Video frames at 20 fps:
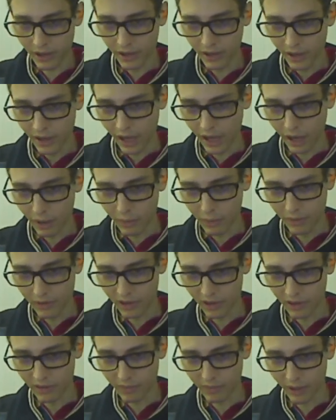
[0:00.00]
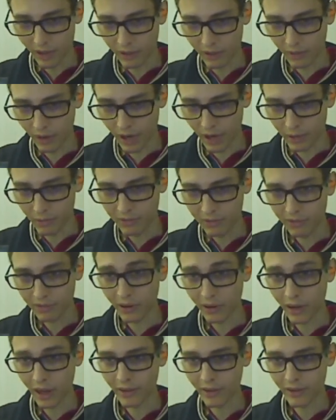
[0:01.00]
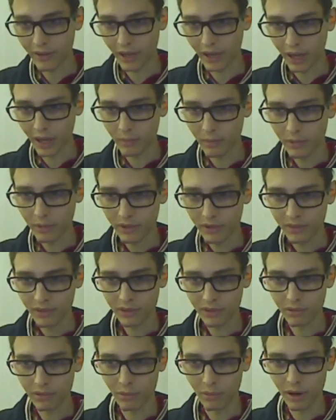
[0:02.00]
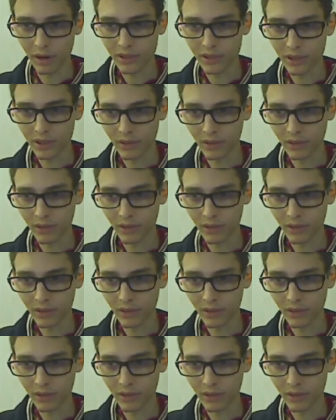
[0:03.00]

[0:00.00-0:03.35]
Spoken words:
I'll reserve my gripes for another time. Thanks for watching.